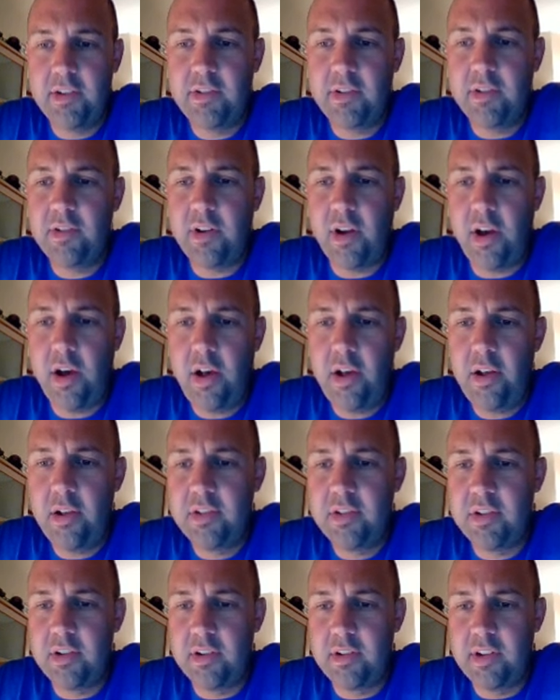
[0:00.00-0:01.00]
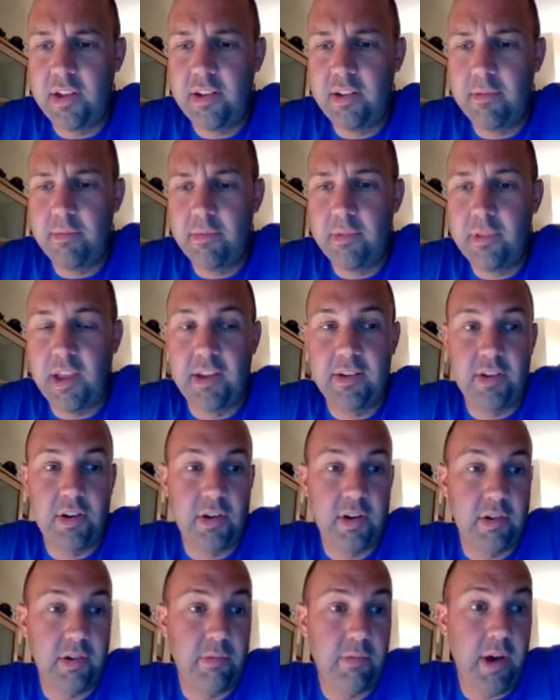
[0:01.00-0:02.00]
So those are all certainly things you're
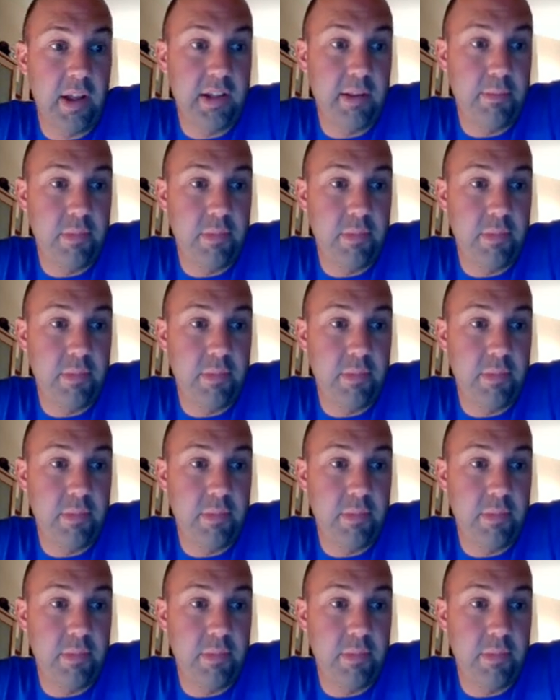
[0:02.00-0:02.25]
going to want